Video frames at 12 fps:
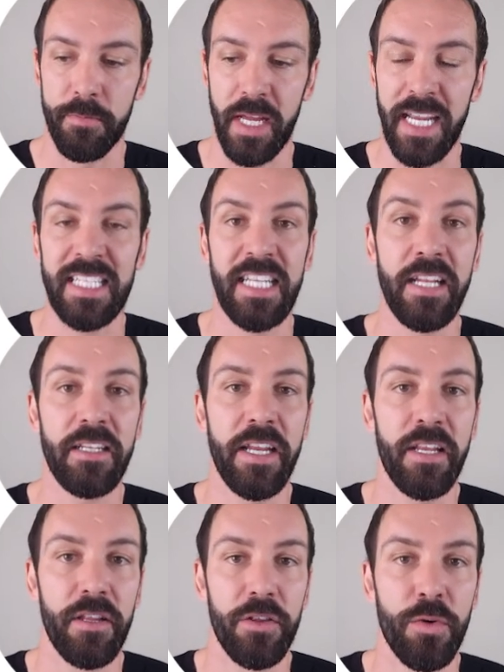
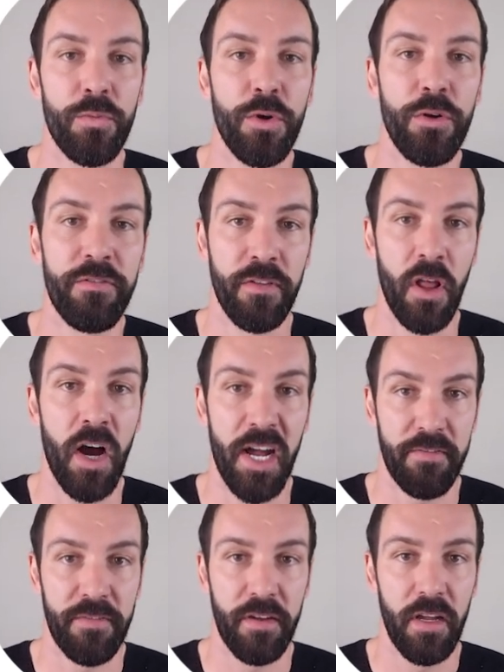extending the roof
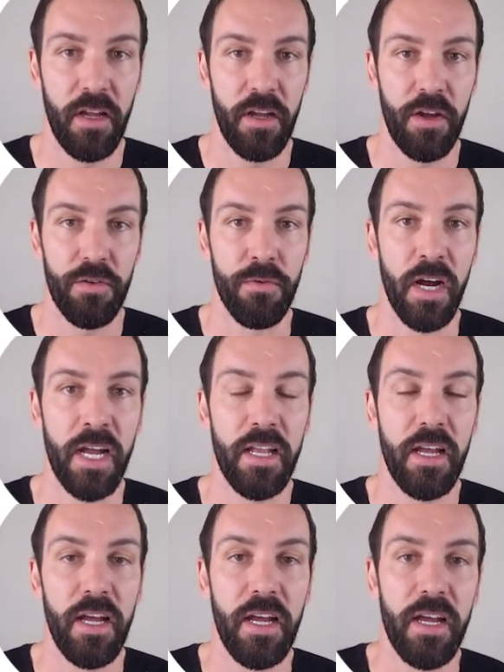life, right?
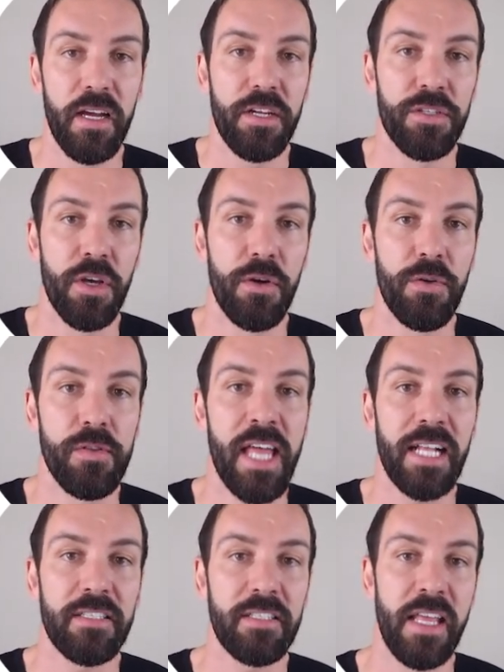So
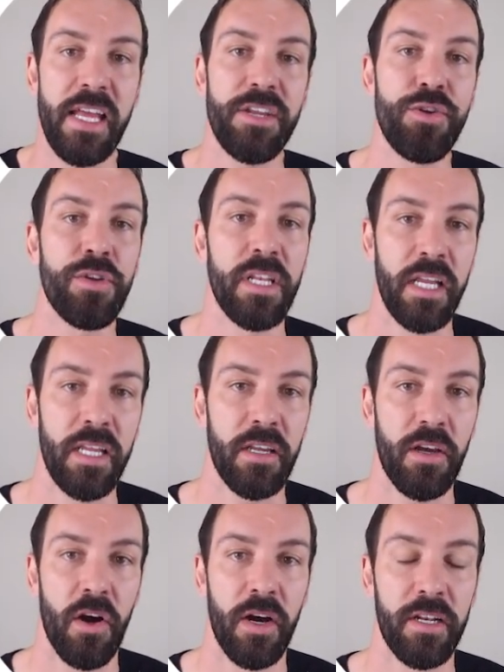that's their unique
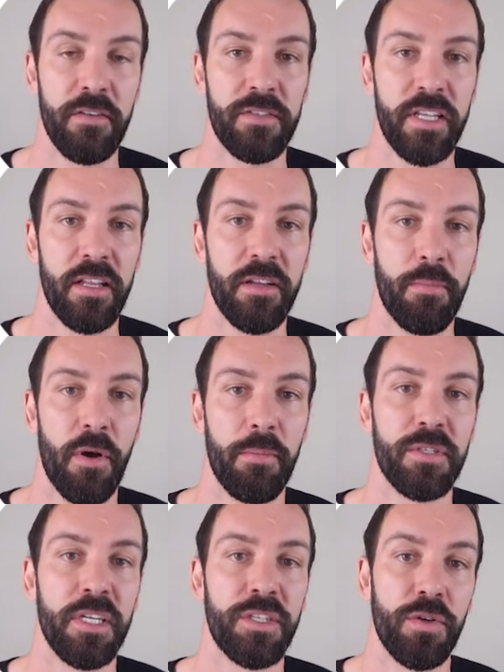kind of selling
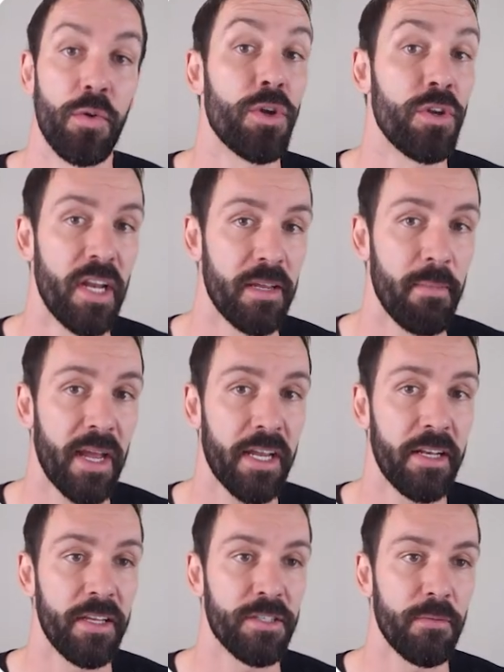proposition or unique
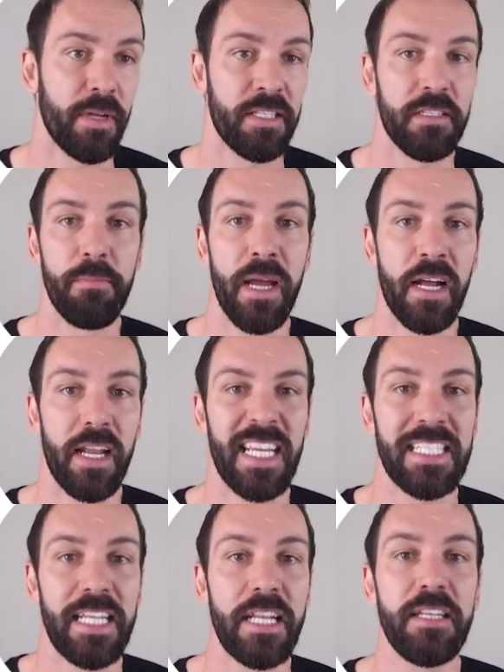mechanism. It's about
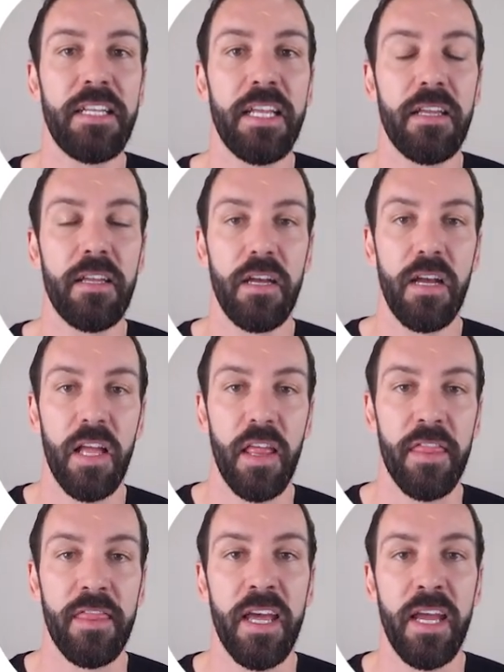extending
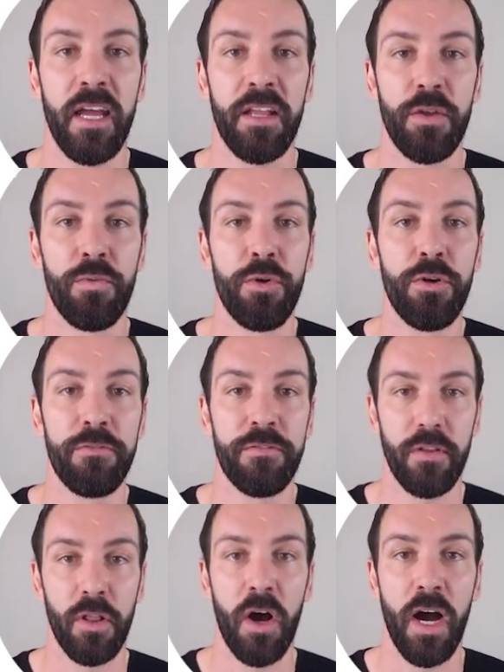the
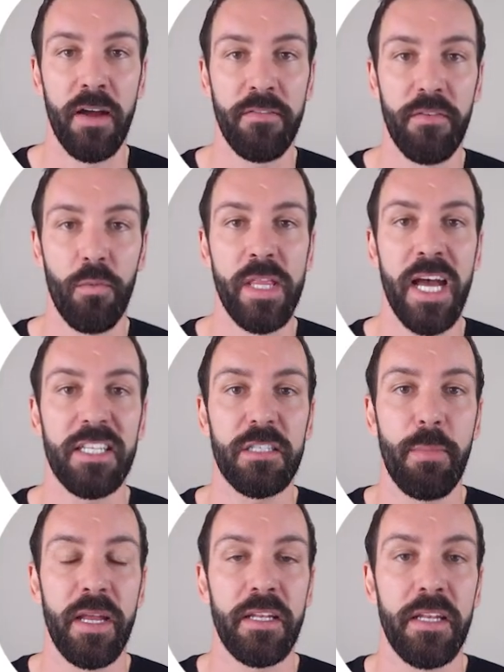roof life without
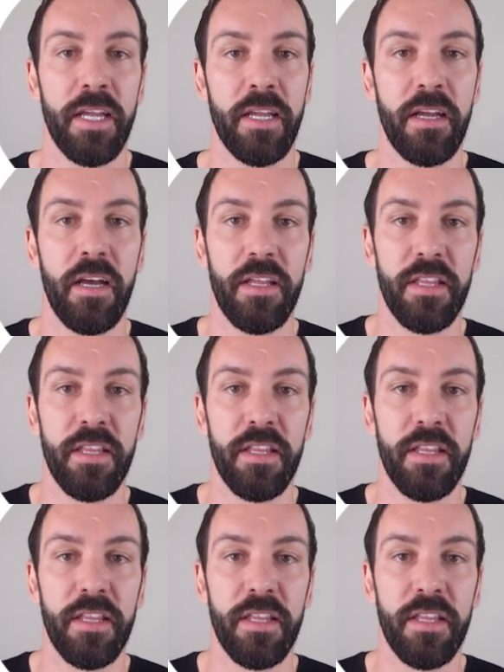spending